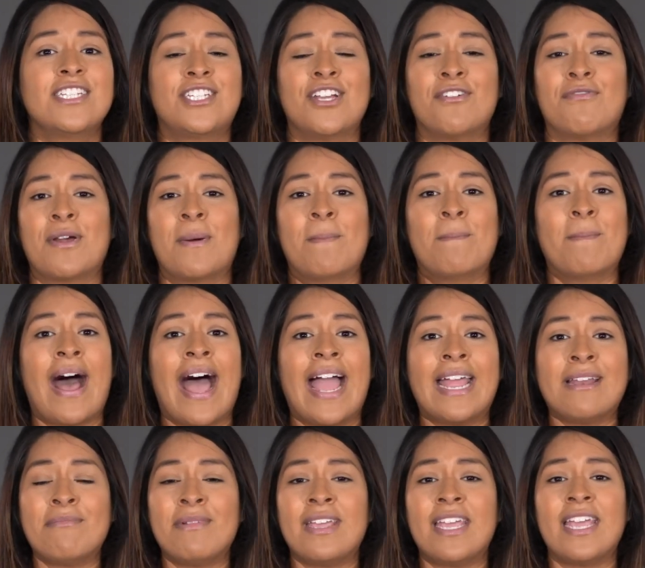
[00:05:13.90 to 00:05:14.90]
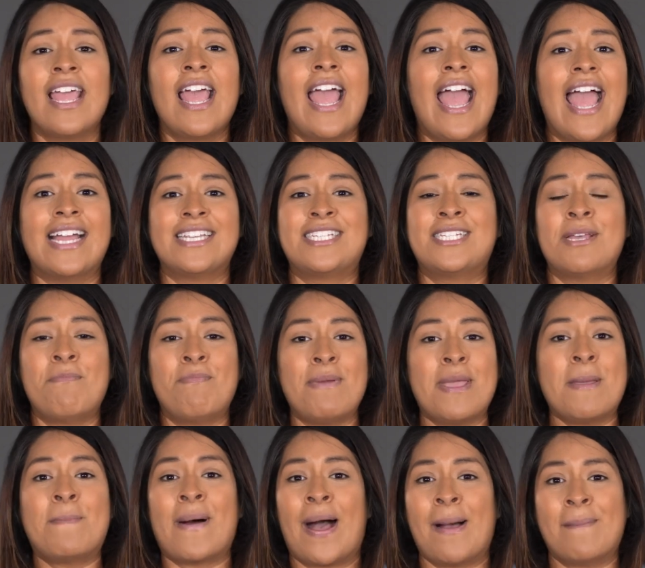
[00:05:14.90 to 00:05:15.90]
to remind me, and to
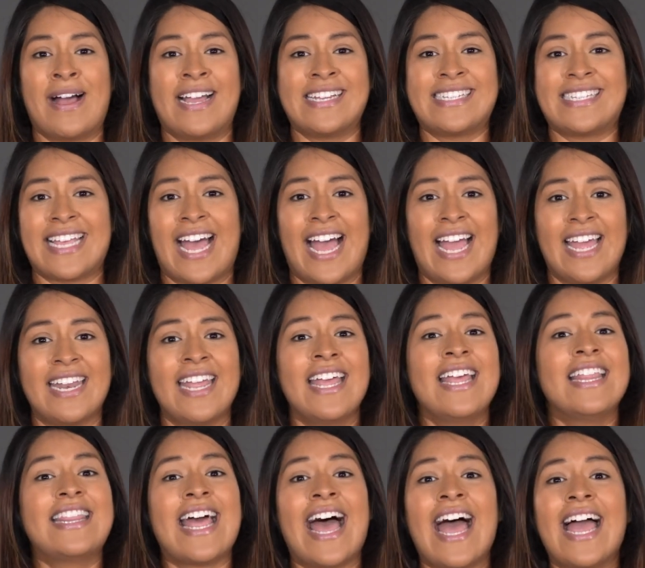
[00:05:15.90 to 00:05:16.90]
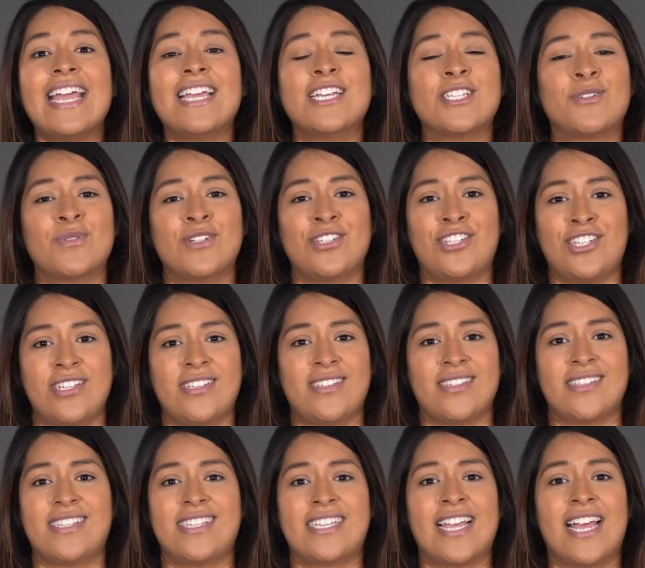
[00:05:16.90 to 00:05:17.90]
be by my side. That is what
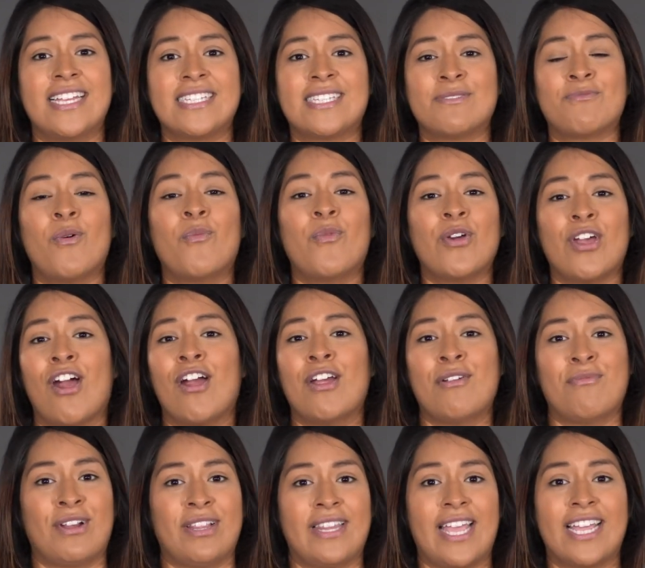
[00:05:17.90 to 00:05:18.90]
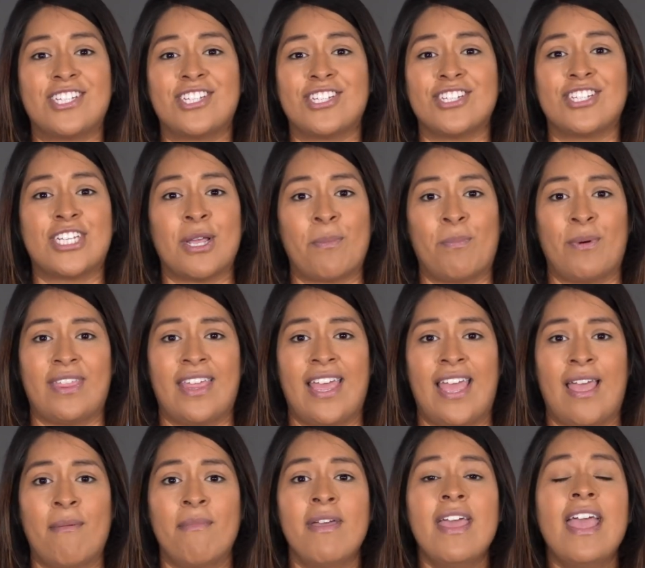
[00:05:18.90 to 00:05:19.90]
Jesus does when we are in relationship with
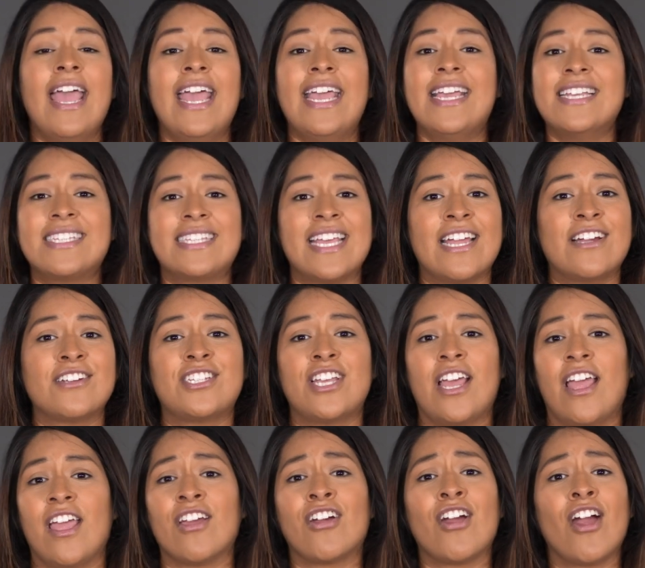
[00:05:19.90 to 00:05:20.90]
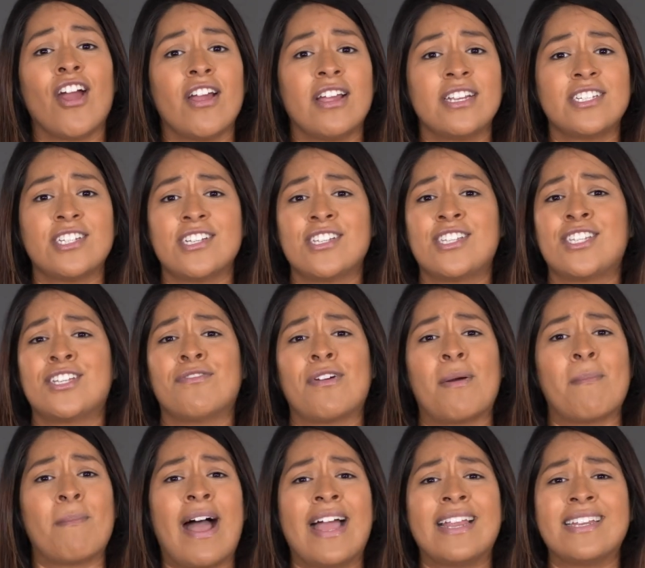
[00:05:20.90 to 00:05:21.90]
him. He's there to encourage us, to
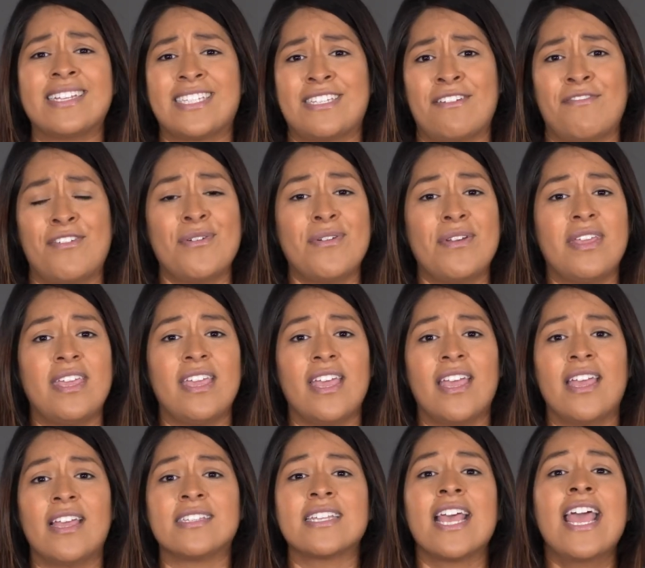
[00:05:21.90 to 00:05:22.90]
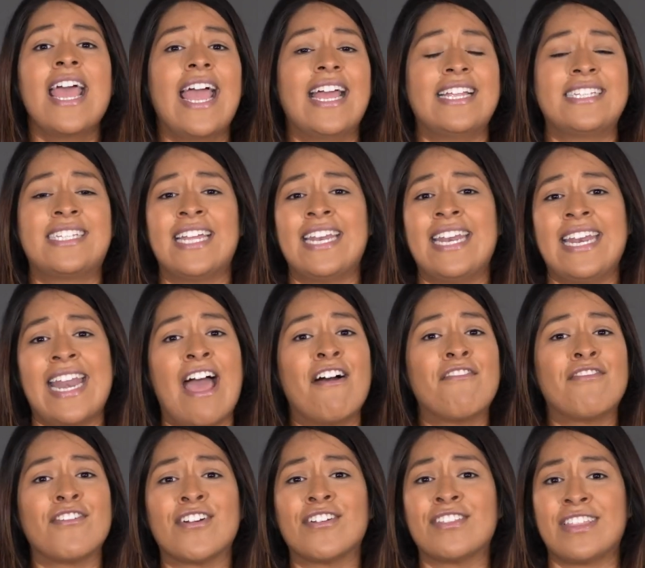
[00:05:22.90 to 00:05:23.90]
remind us of who he is, and to
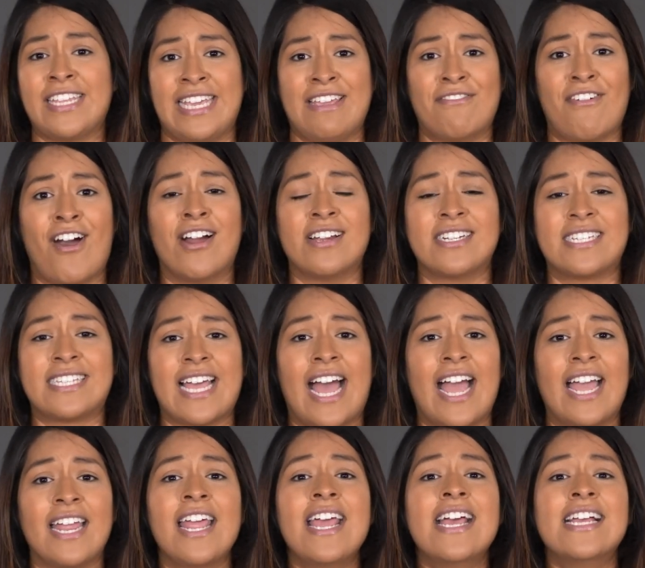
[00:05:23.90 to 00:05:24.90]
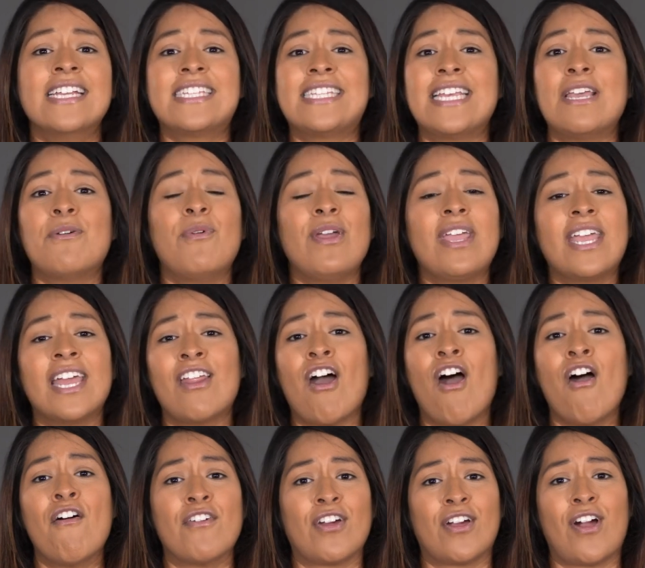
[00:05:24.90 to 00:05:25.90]
never leave our side. See, we can
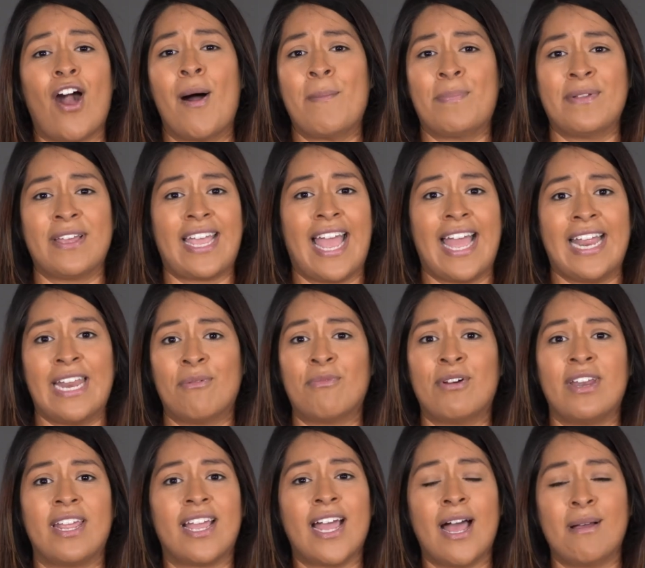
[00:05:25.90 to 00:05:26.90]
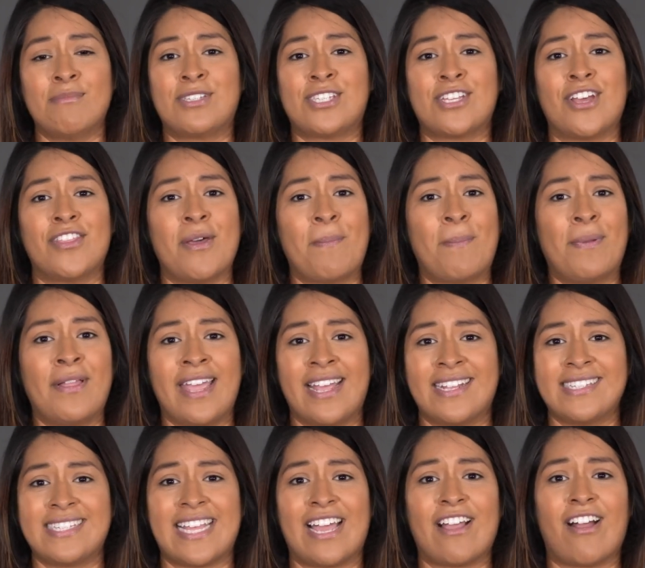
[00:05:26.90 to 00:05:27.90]
overcomplicate it when it comes to the
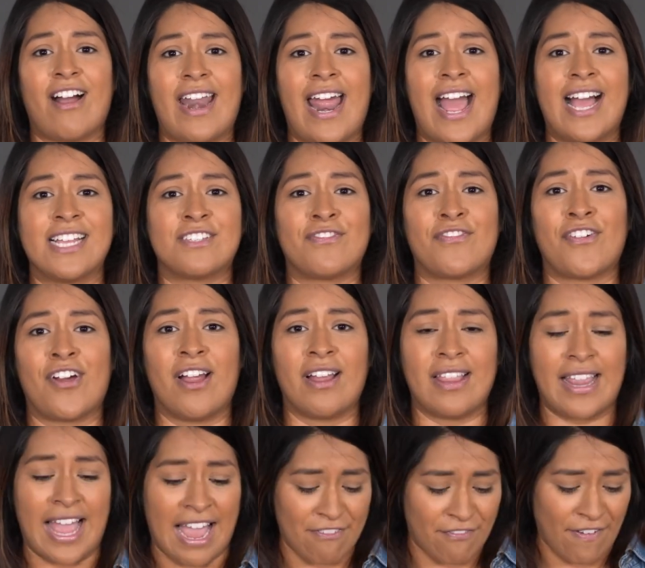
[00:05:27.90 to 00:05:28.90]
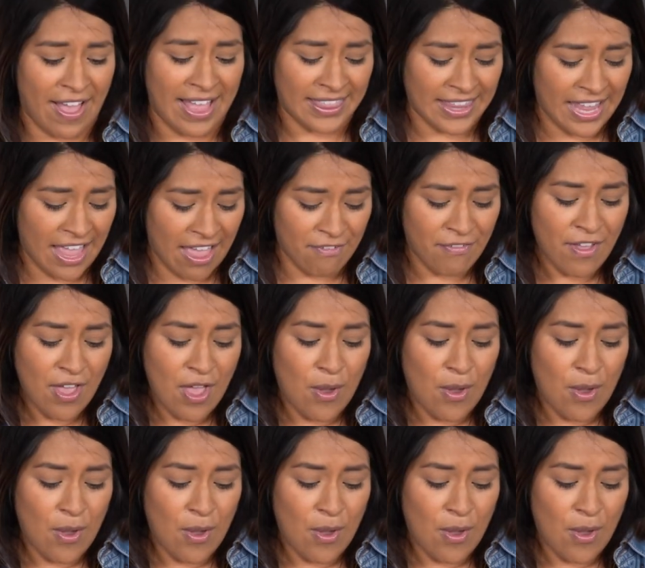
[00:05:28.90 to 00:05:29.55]
plans that God has for our life. I love